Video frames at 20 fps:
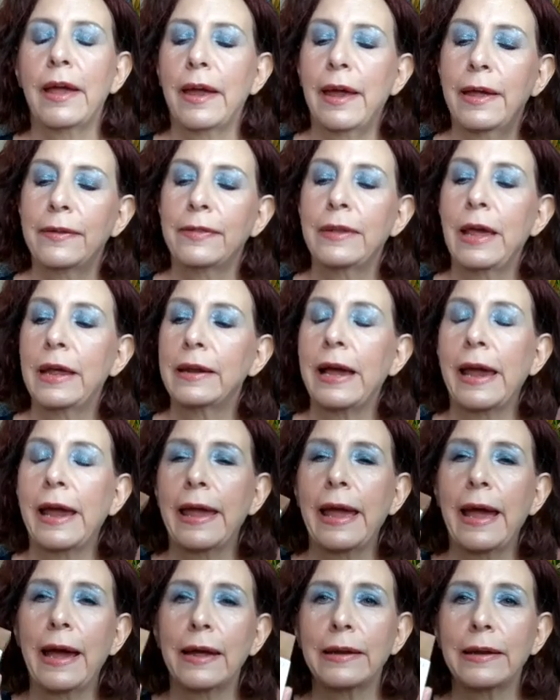And then I
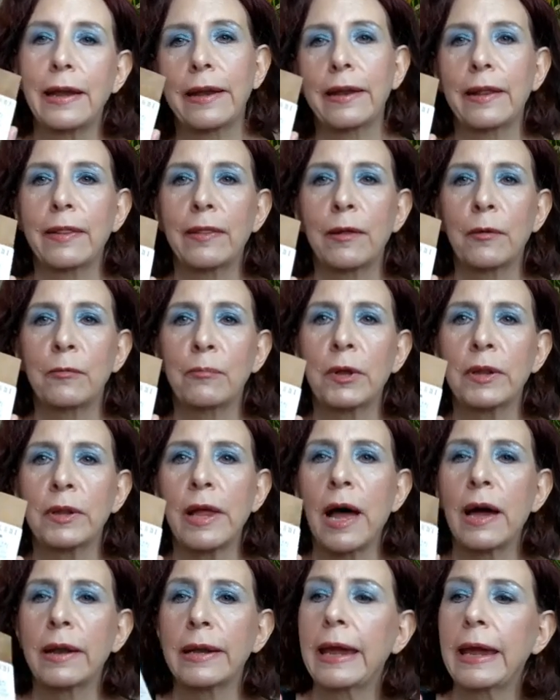added in the
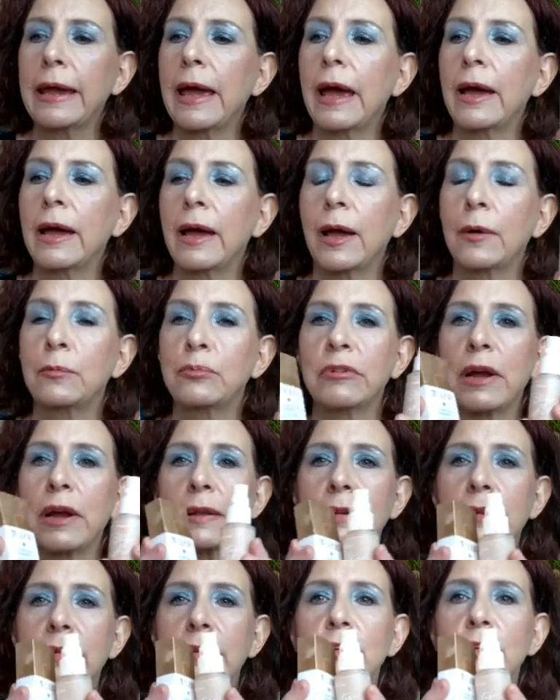Milani uh,
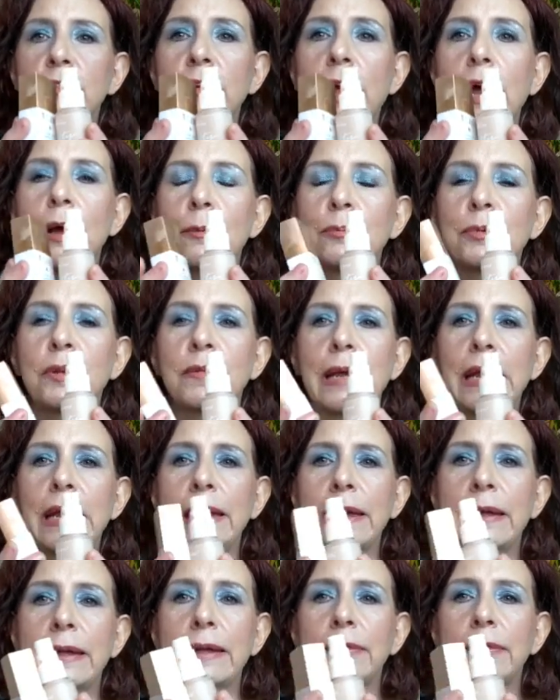bronzing drops,
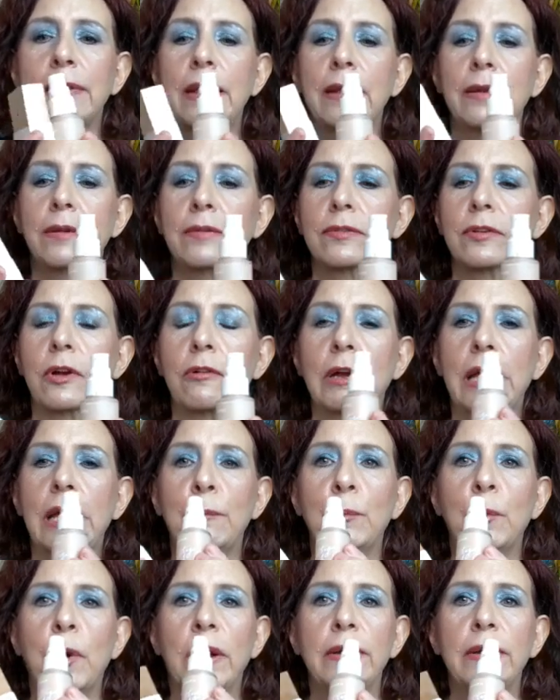and these are
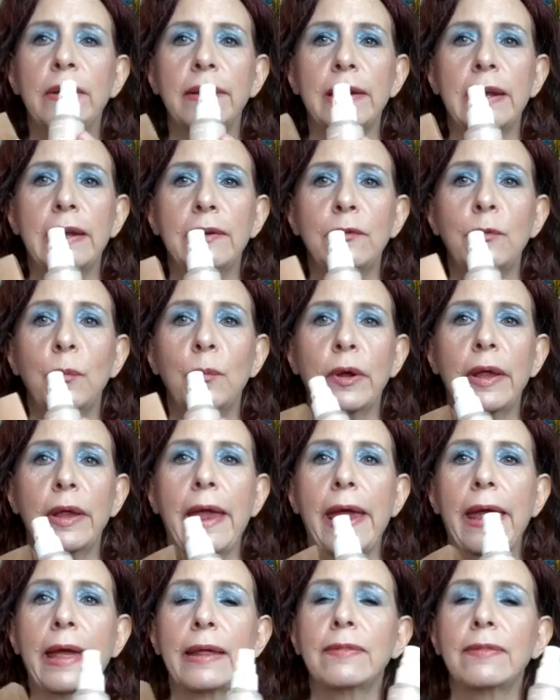in one ten.
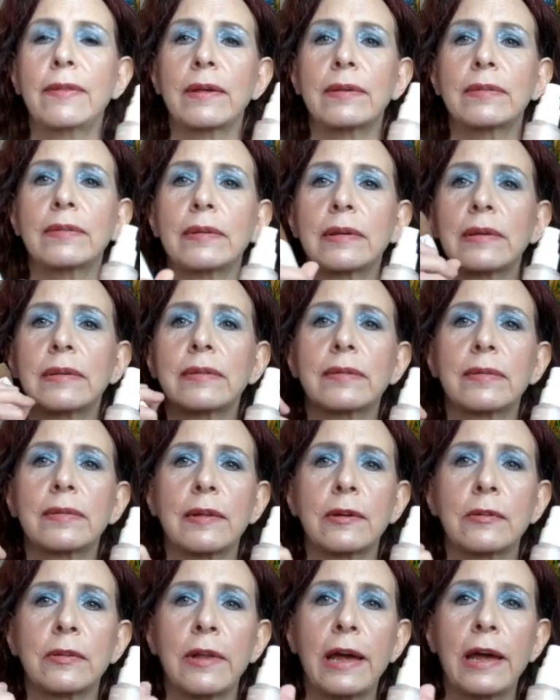And this is
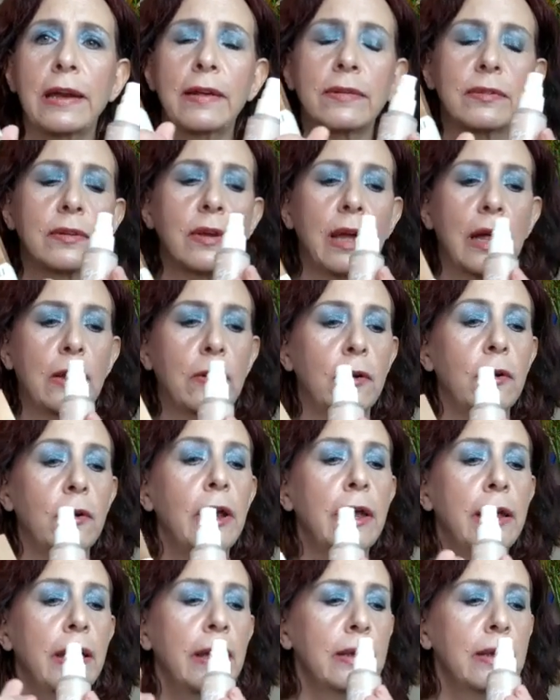their lightest color.
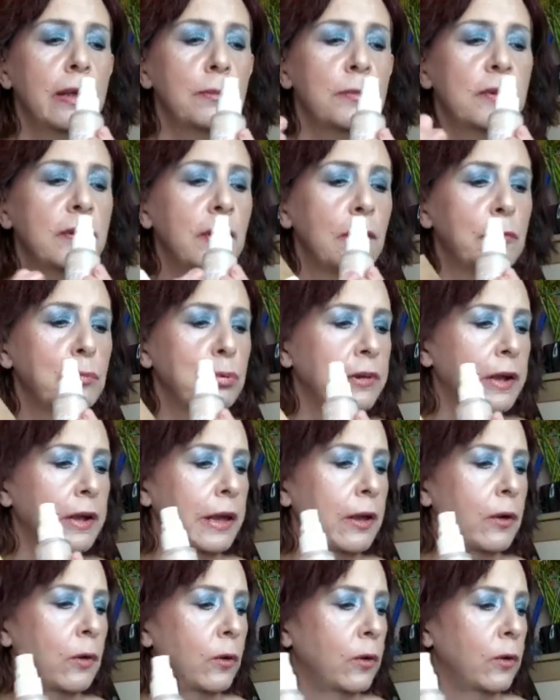Comes off
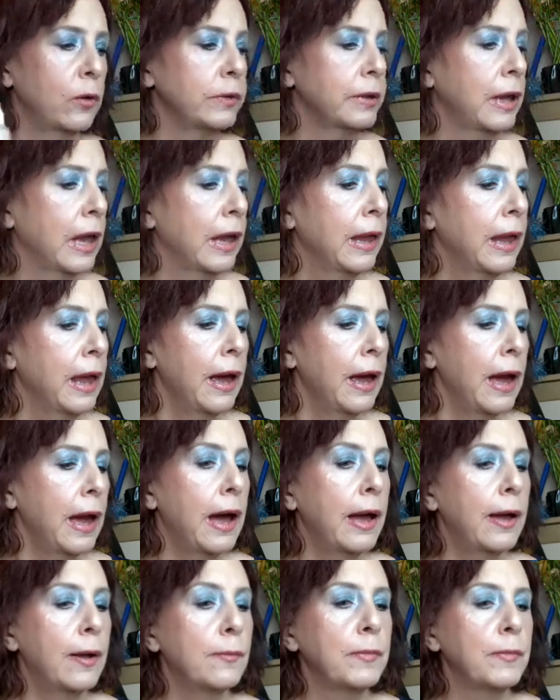pretty gold.
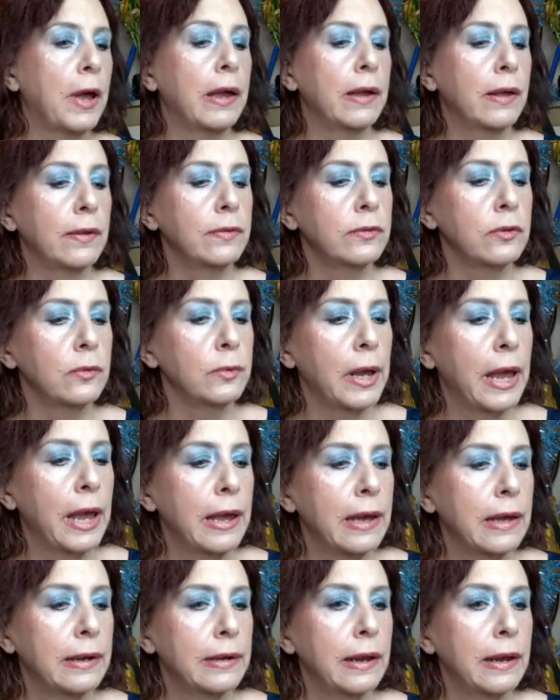Um, I also
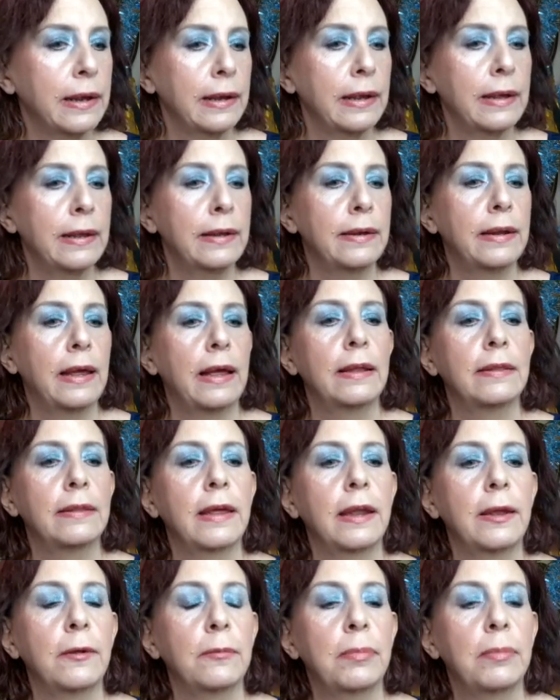added in a
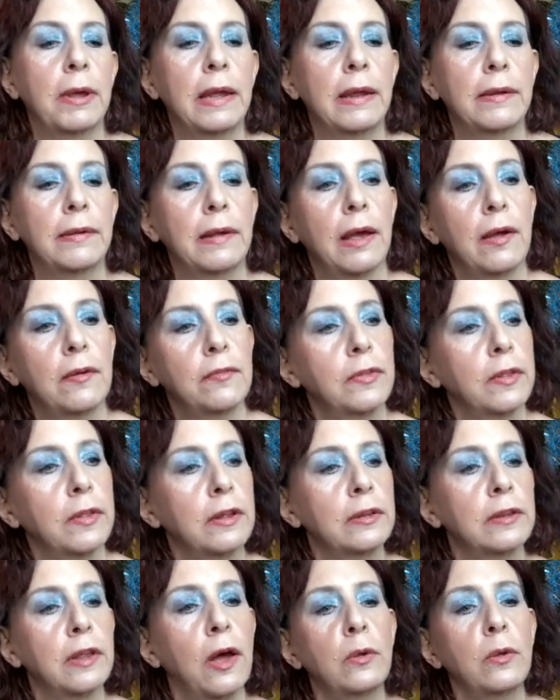little bit of the
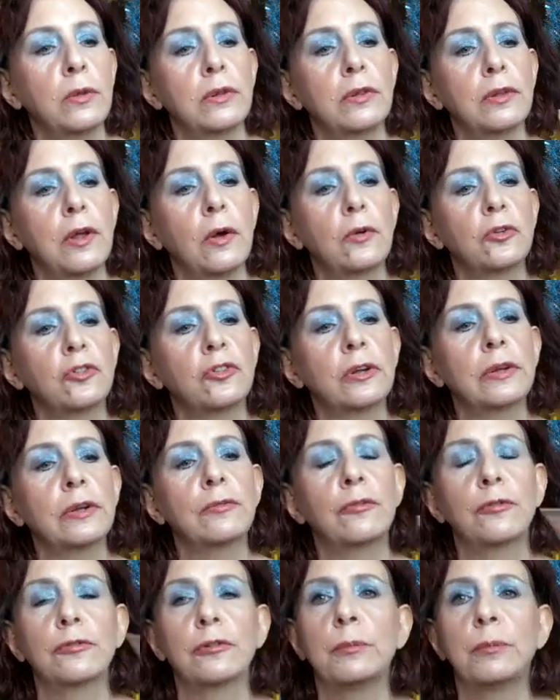Glow
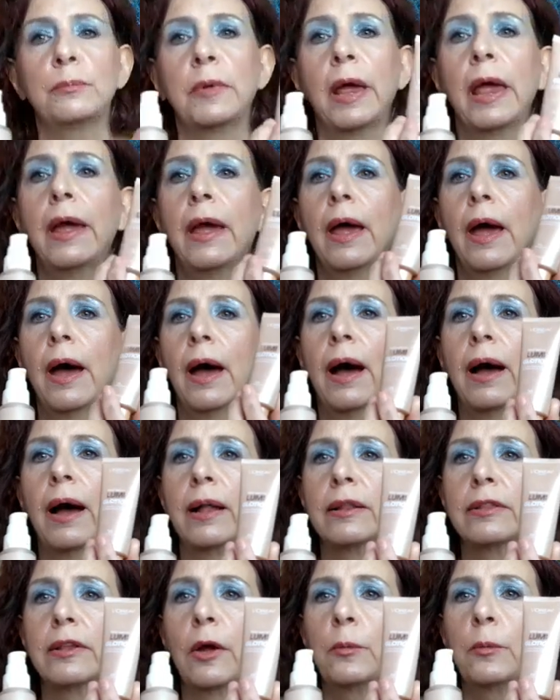Lotion from
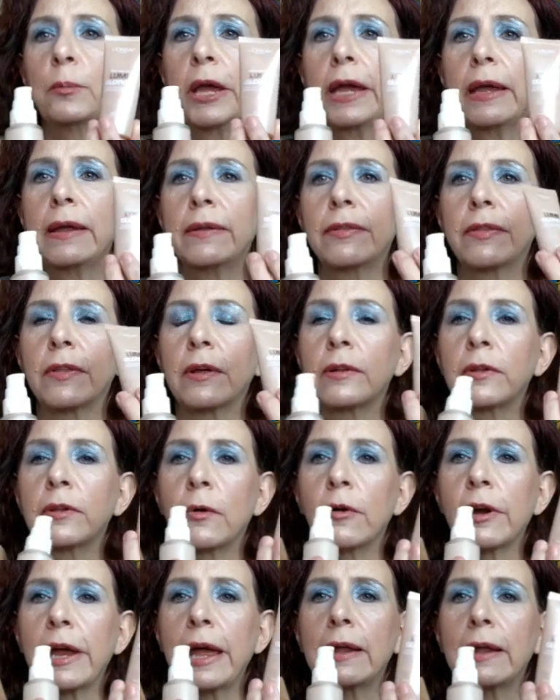uh, Lumi, the
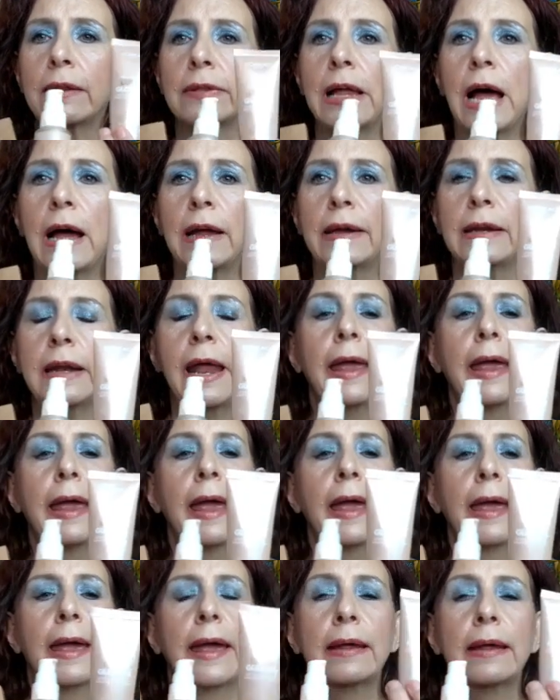L'Oreal line.
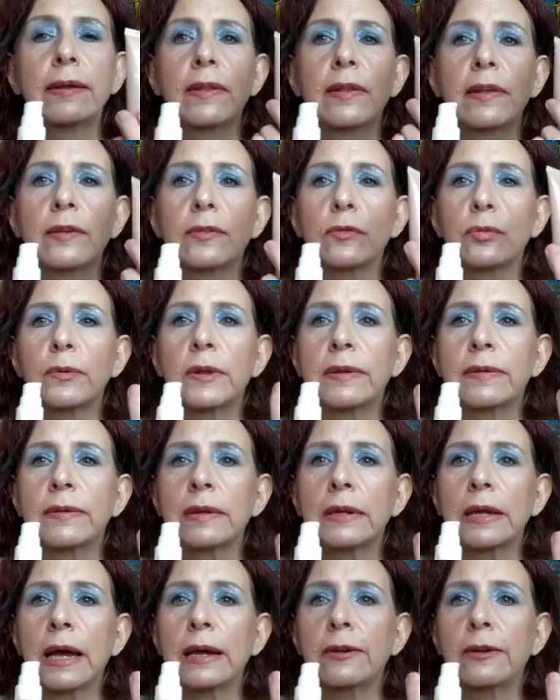And this one's
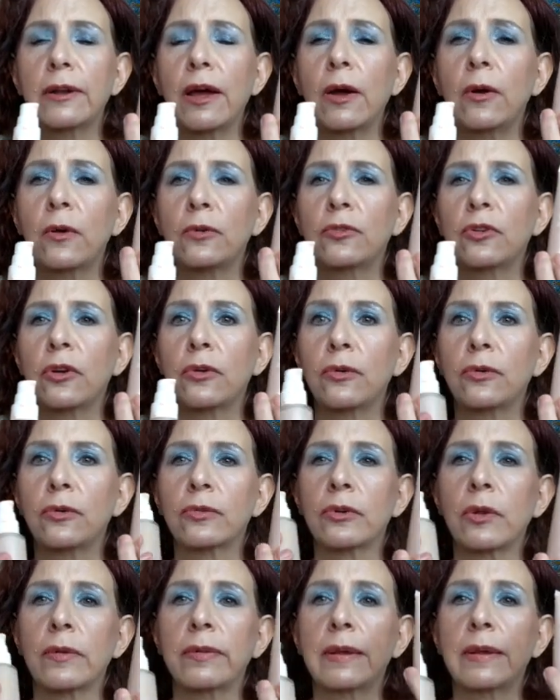a nine oh two,
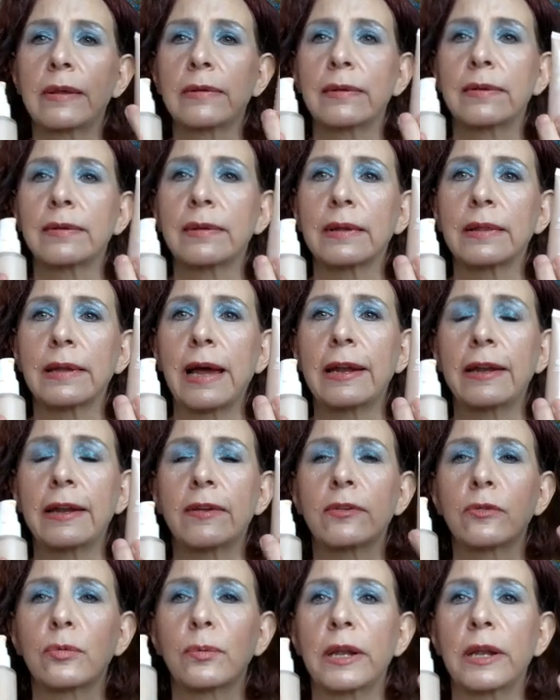so this is the
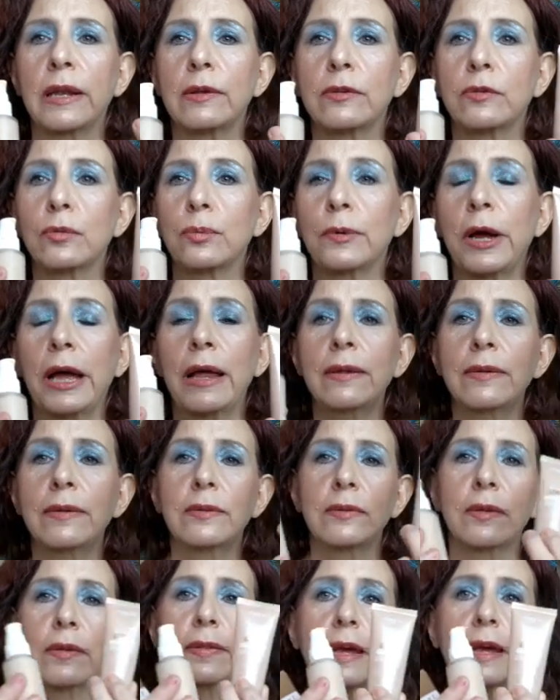lightest one as well.
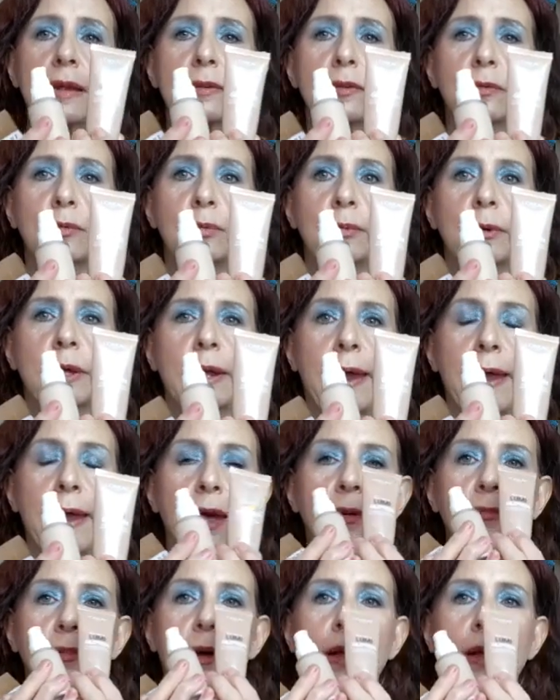So that's what I
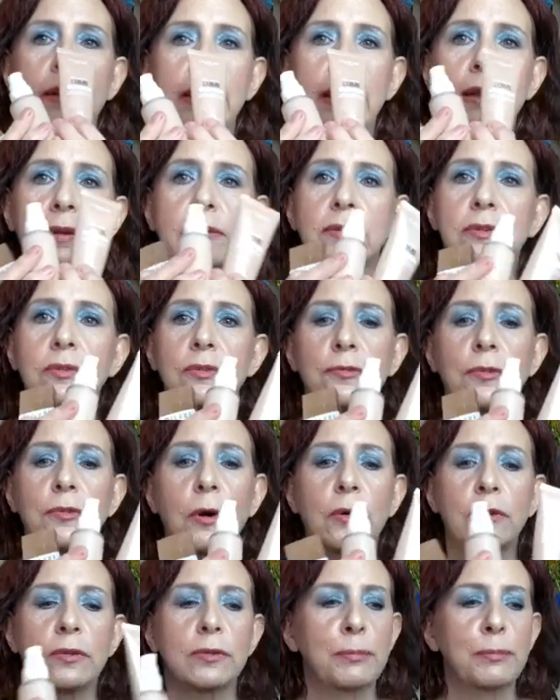have on as
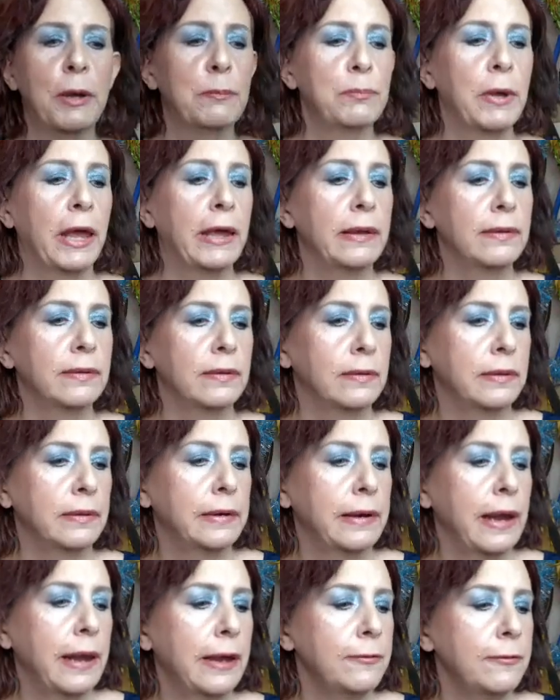far as my base
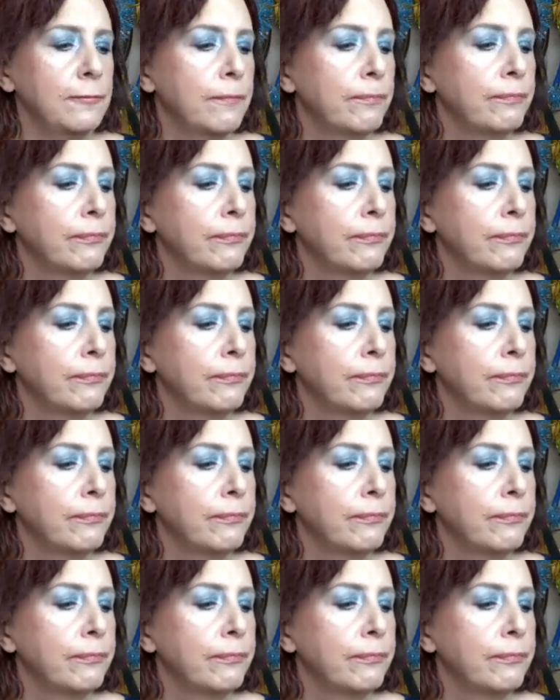today.